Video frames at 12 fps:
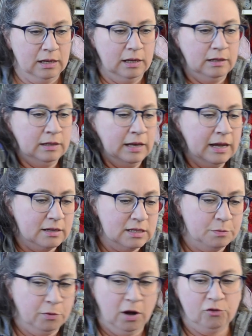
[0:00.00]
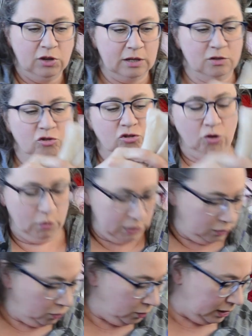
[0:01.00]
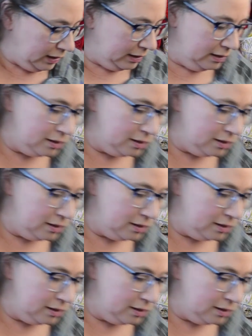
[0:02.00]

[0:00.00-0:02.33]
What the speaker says: Next project to show you is